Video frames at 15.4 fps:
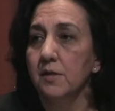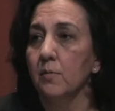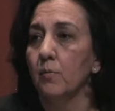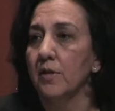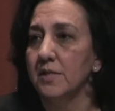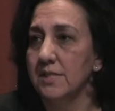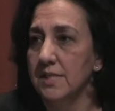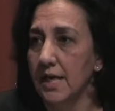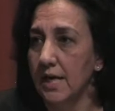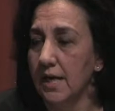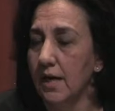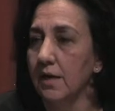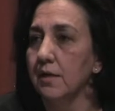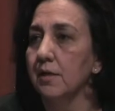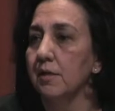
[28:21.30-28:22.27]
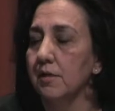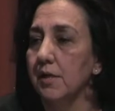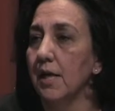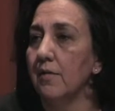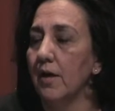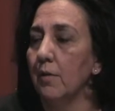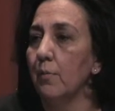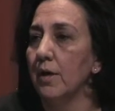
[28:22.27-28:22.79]
with data to say
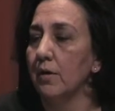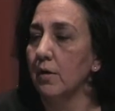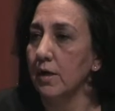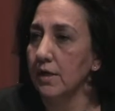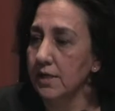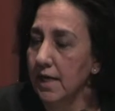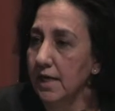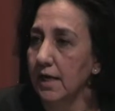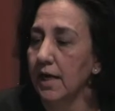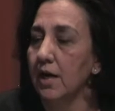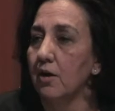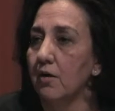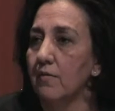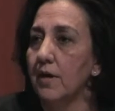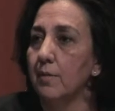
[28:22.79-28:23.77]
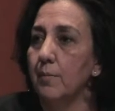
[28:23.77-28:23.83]
that we're taking care of it.